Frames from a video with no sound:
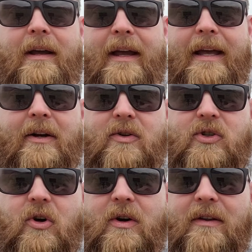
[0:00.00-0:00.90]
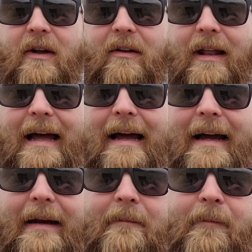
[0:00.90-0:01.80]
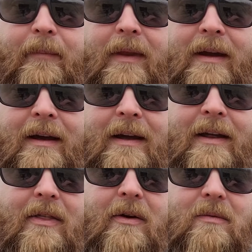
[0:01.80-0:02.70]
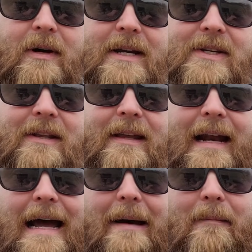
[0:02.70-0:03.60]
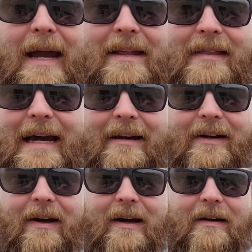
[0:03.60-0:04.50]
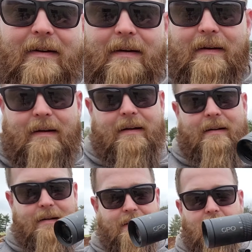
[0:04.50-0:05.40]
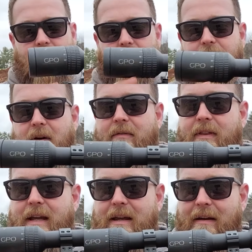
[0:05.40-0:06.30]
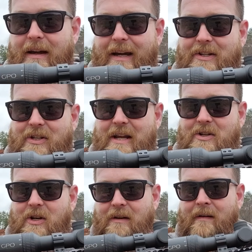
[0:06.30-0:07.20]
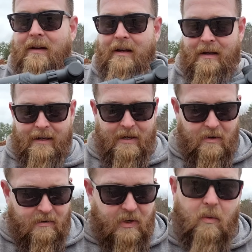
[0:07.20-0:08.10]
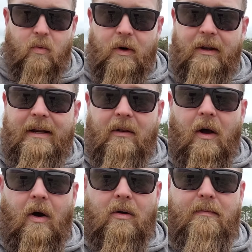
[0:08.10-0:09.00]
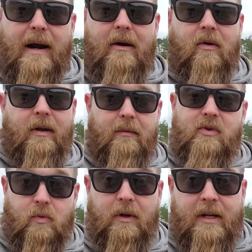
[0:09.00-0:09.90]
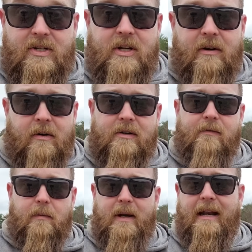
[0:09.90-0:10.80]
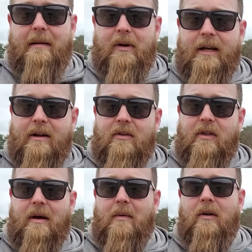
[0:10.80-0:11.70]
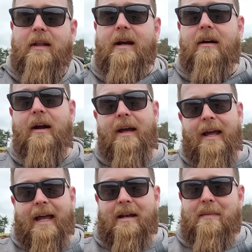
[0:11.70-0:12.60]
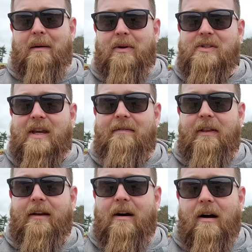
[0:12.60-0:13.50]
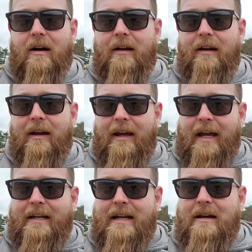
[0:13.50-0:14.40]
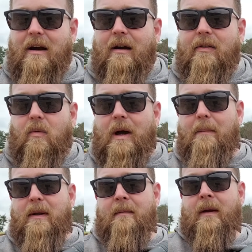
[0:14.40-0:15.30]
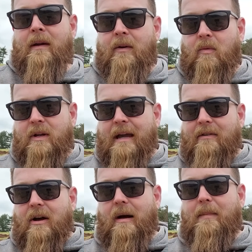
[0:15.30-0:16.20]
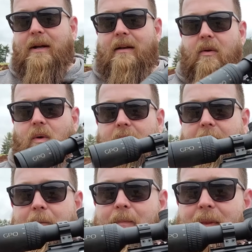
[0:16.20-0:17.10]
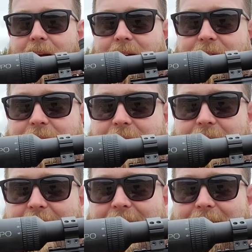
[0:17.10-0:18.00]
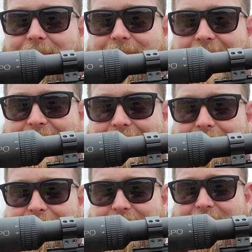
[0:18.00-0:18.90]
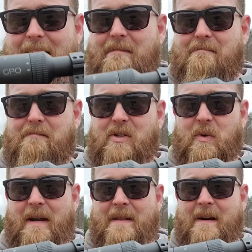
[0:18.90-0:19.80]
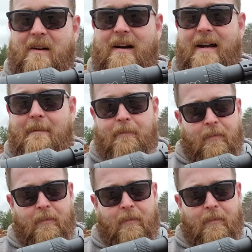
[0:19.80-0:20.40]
and it'll show you the line. The reason that I made that cut off of the extension, you know, it was a really long barrel. It was really generous for being able to get your thumb on there and to be able to safely cock and decock the weapon when you have an optic in the way, because you kind of can't get between there, right?